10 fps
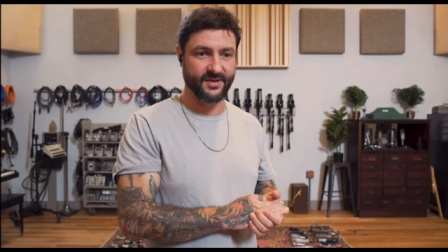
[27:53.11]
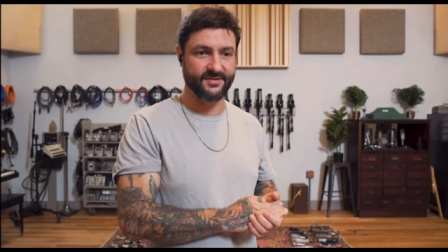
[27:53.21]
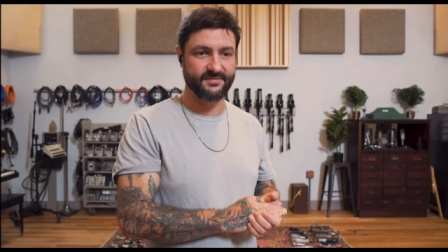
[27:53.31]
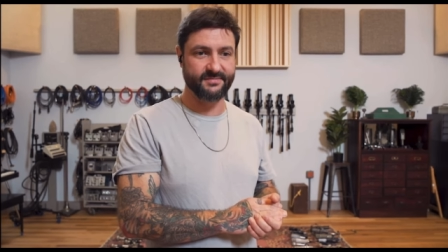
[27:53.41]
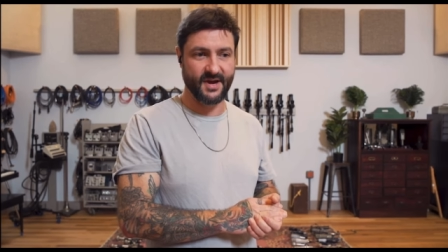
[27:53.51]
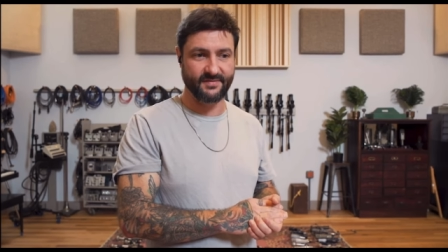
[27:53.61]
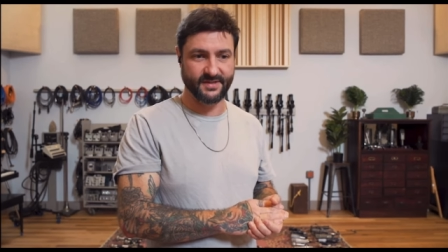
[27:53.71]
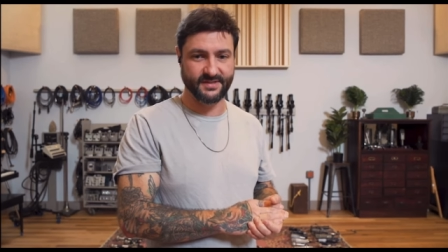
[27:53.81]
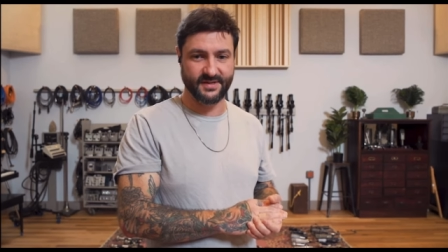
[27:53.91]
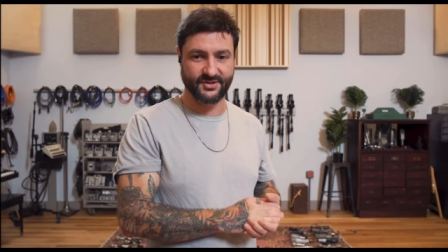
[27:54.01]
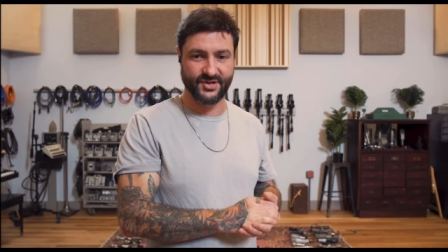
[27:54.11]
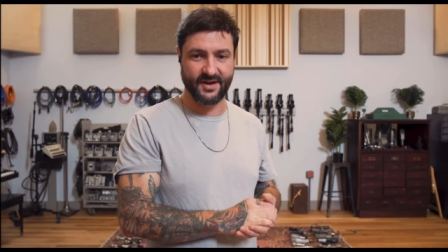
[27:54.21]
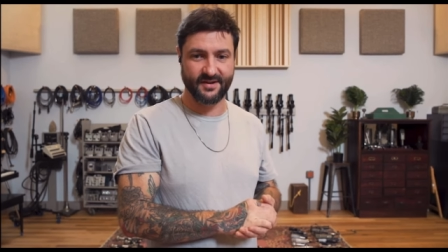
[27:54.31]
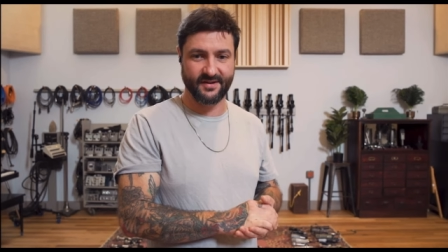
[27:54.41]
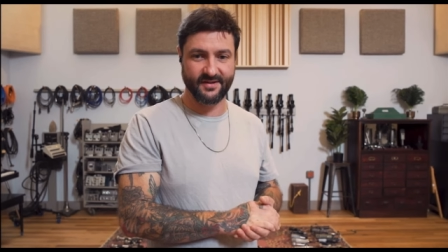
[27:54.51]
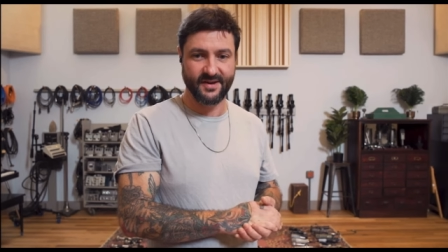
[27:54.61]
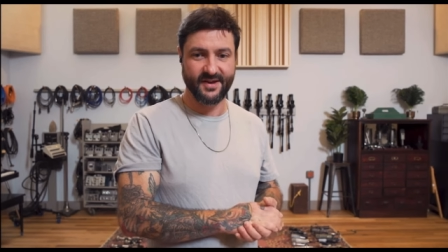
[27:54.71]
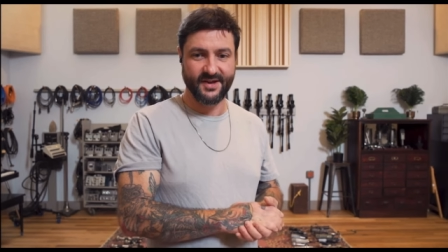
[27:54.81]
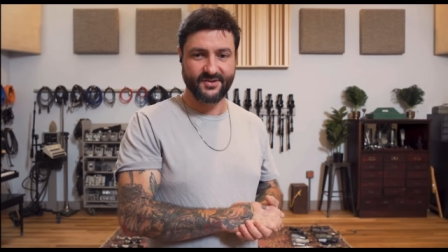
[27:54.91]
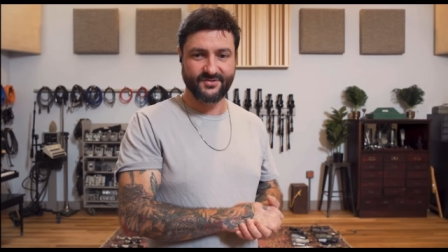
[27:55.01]
that's obviously a, ja- a
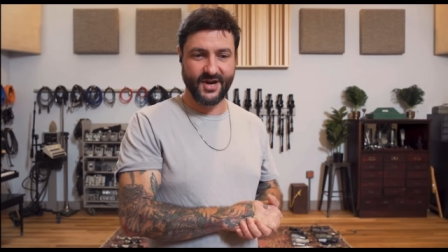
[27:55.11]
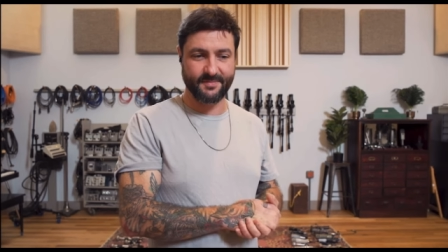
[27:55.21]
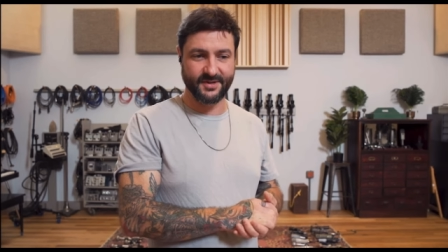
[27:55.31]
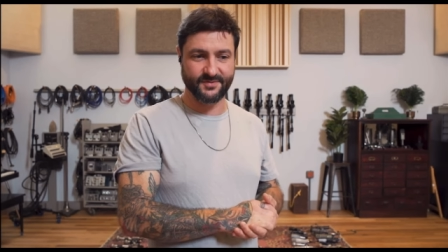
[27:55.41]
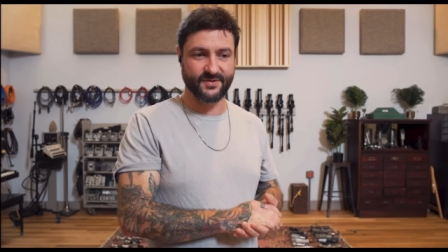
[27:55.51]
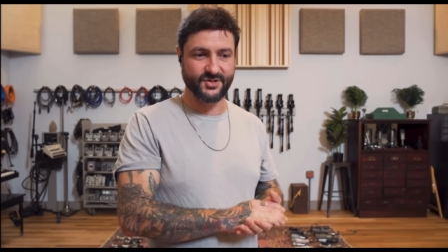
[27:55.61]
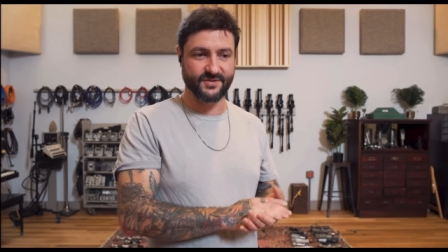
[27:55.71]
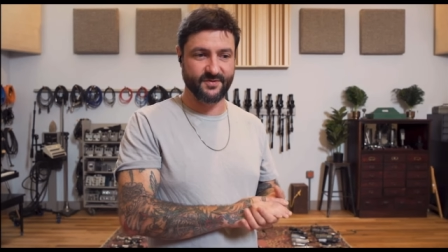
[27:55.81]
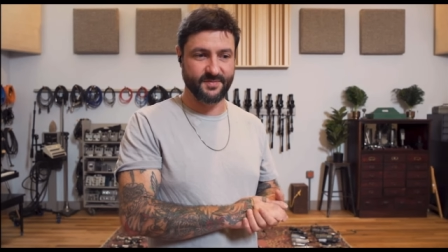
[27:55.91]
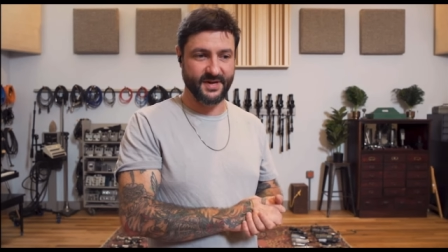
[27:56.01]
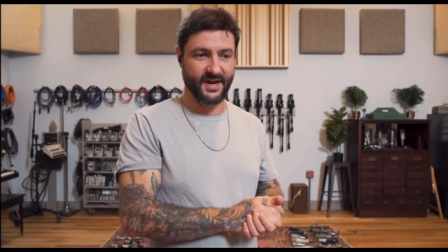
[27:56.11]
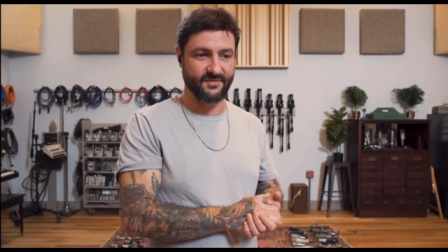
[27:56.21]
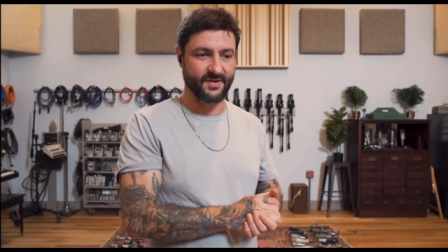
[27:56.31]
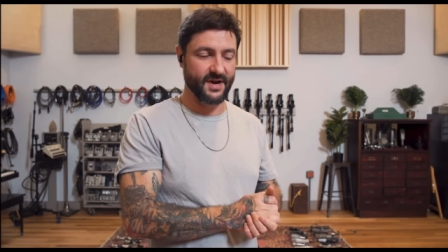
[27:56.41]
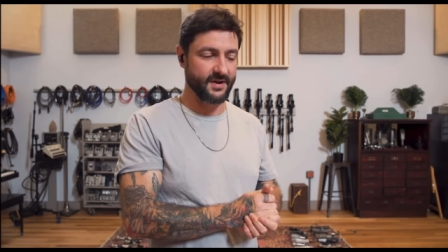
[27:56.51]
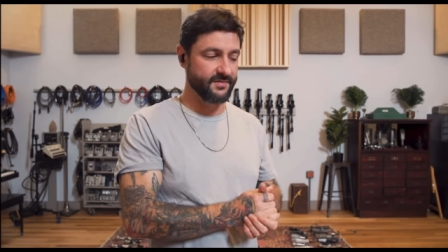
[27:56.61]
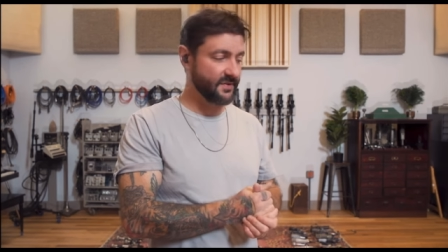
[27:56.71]
Japanese version of a BK5.